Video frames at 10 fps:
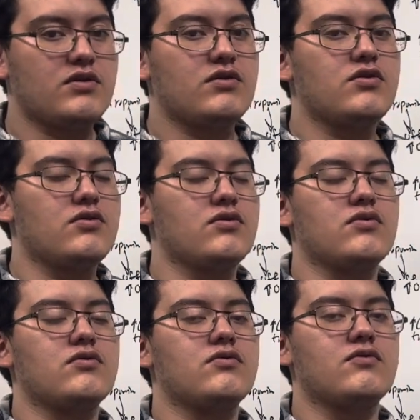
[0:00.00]

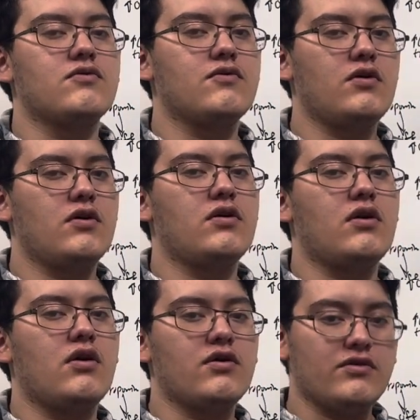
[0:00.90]
to
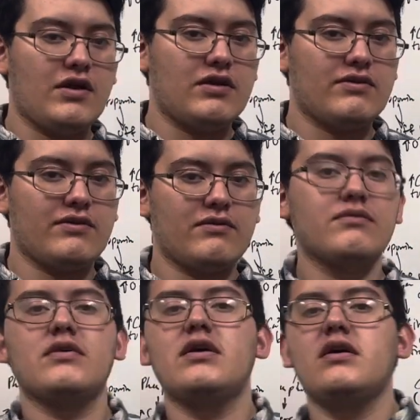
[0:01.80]
our cytosol.
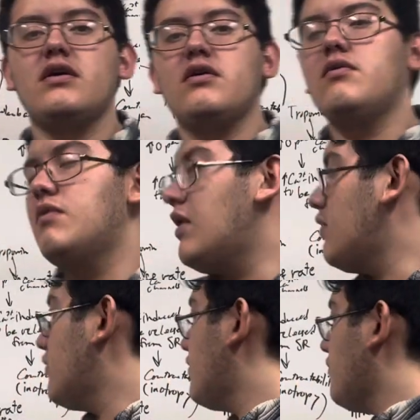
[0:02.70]

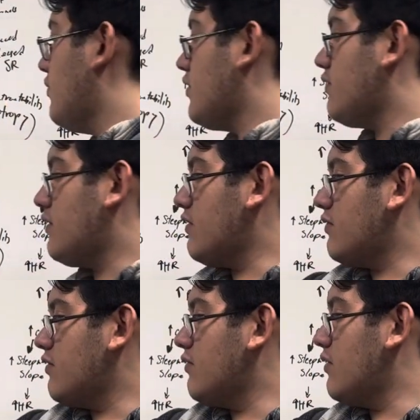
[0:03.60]
Well, what does this
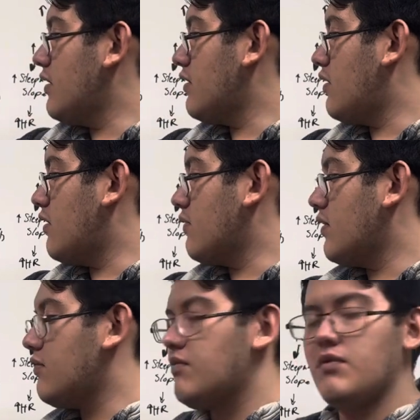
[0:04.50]
do in the long
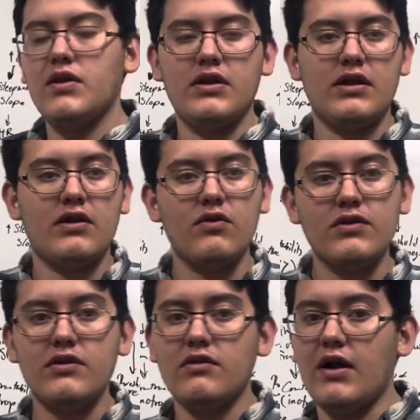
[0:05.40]
run? Well, it
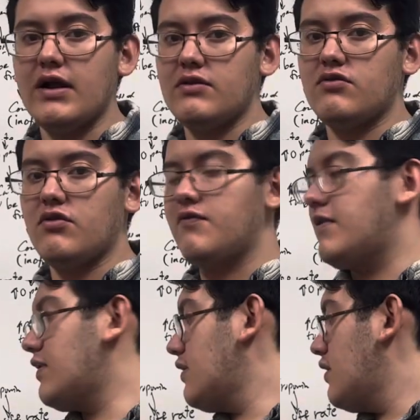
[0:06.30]
increases our
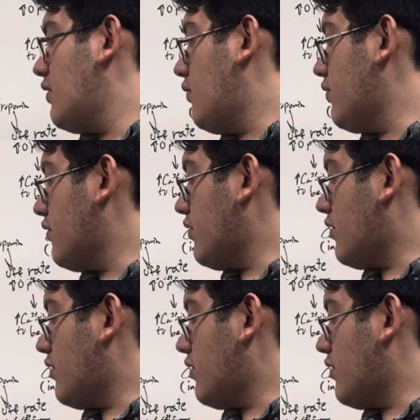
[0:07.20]
inotropy, or the